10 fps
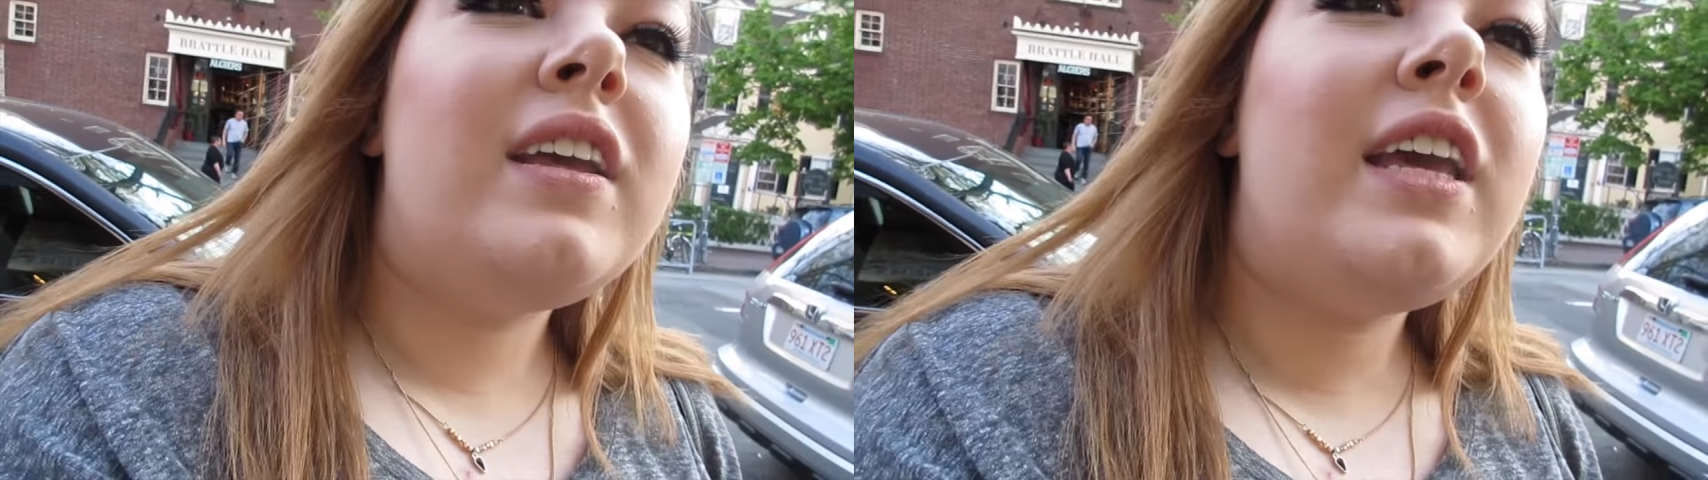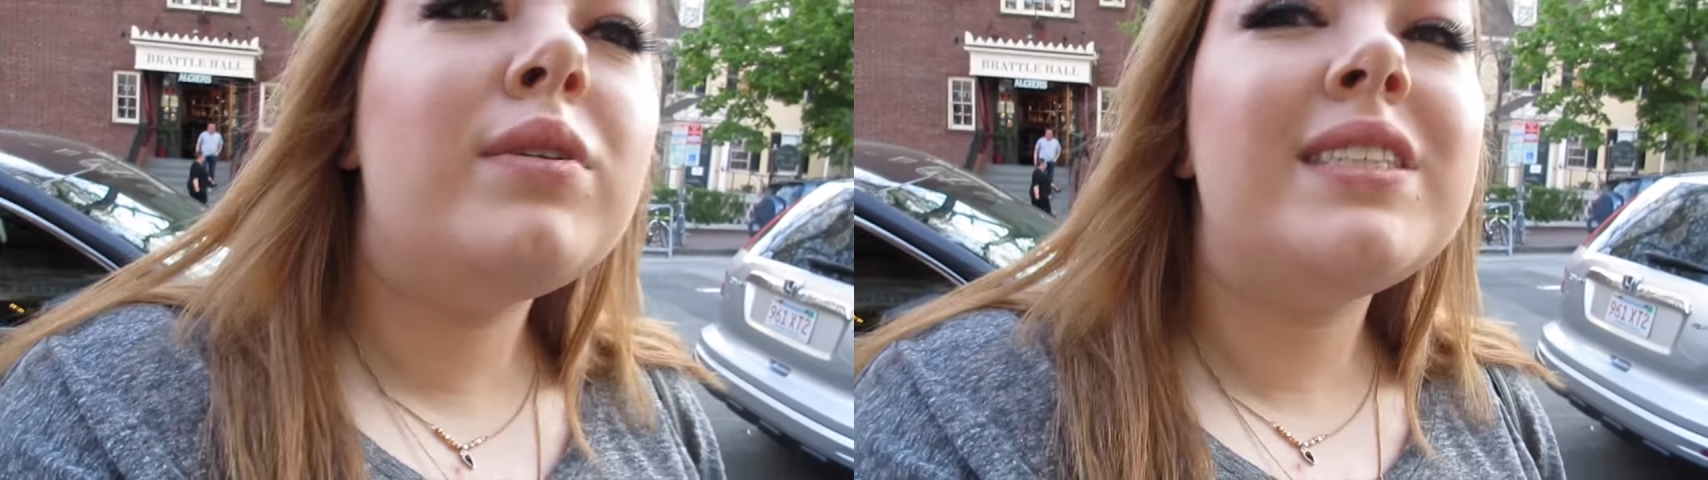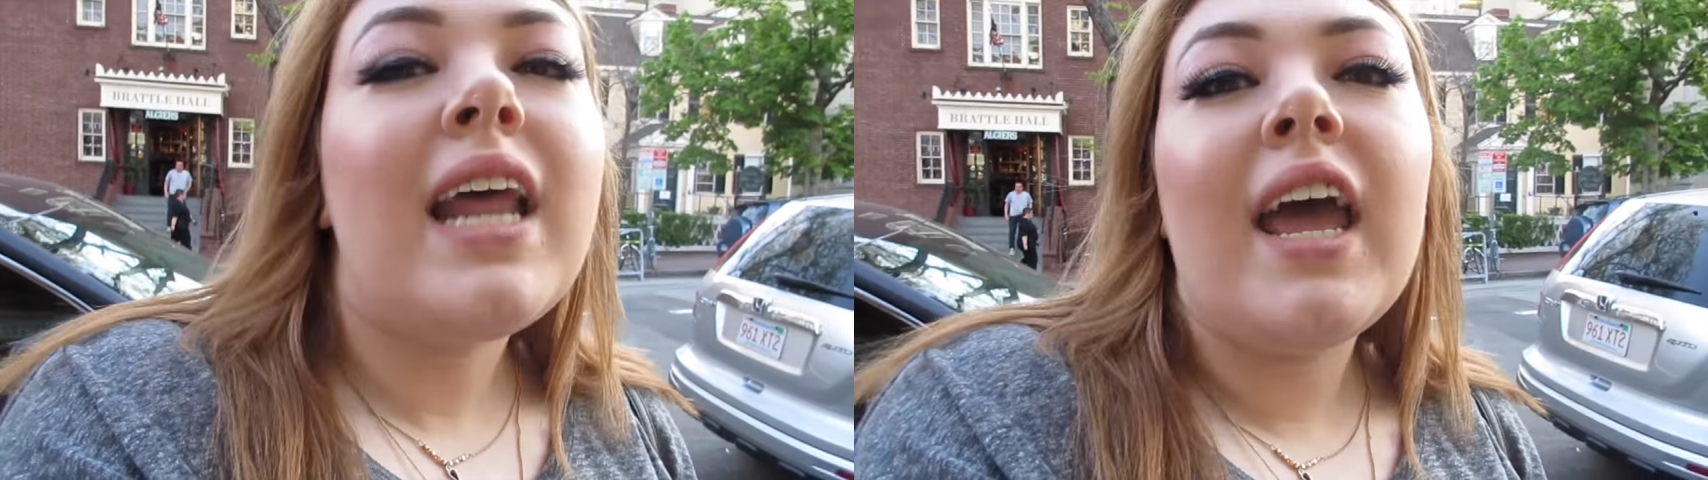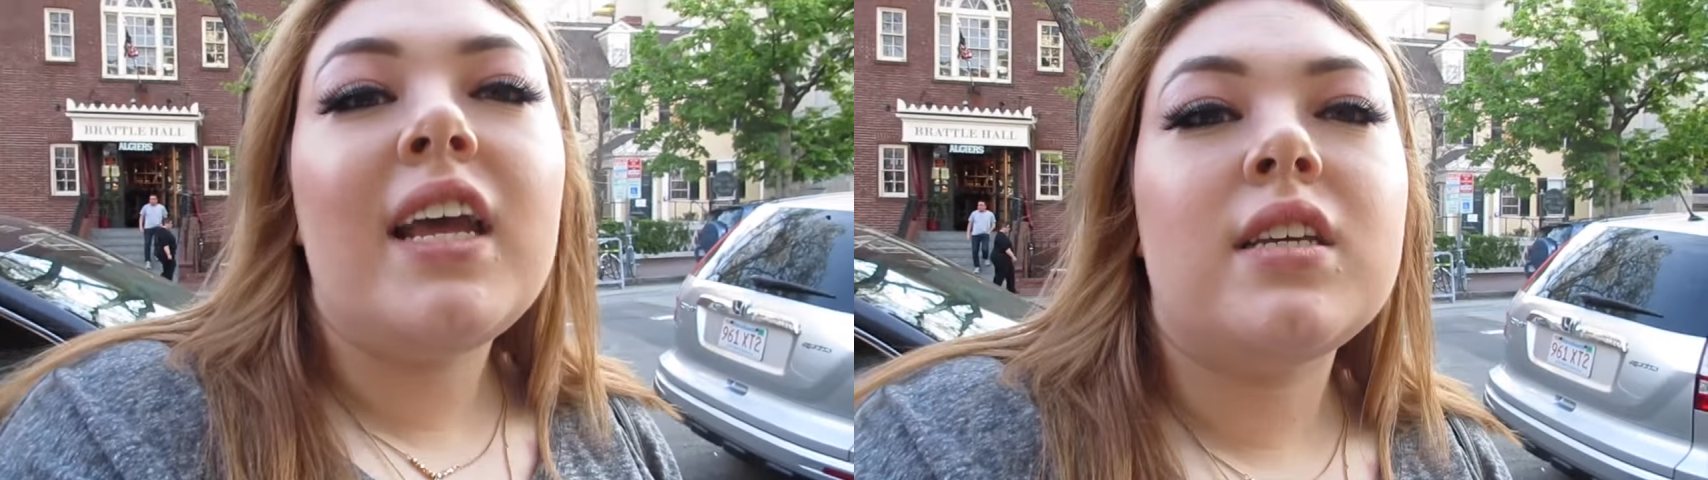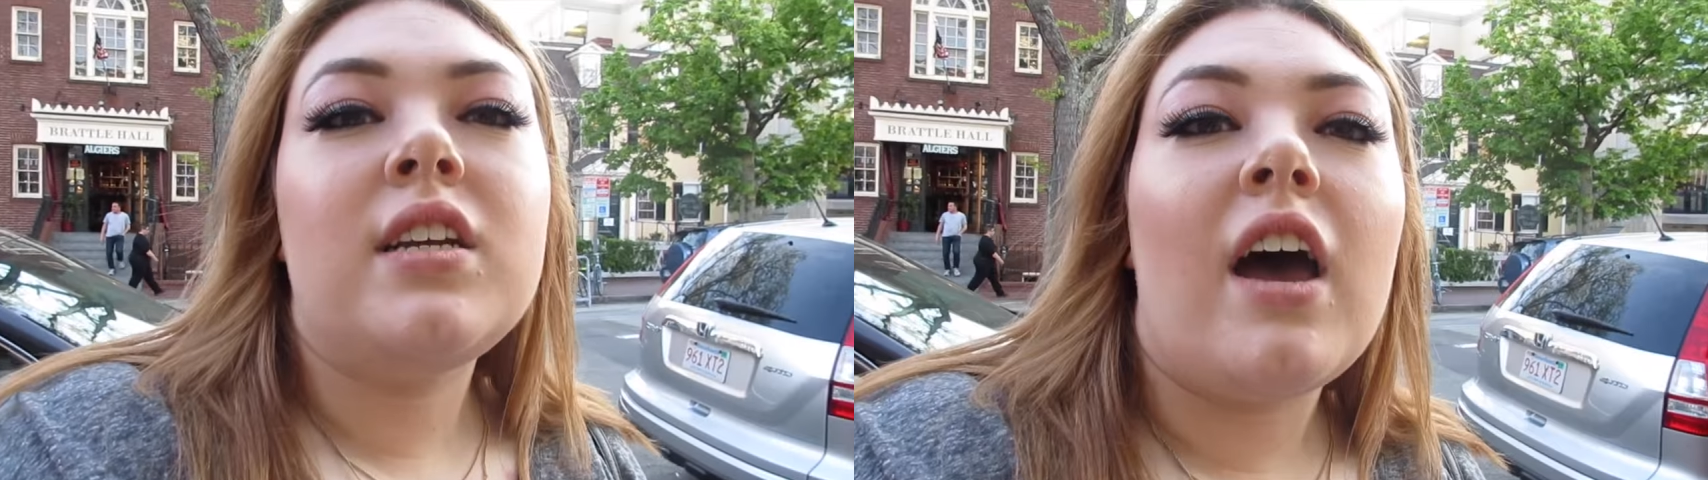He was
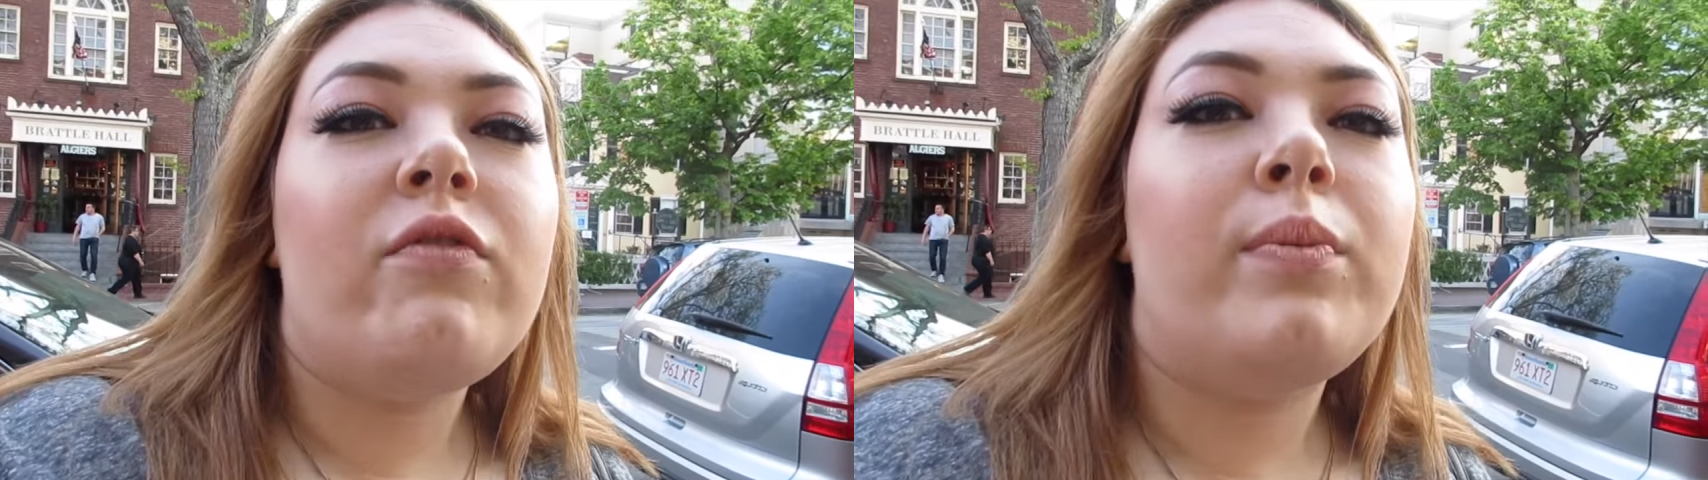nice enough,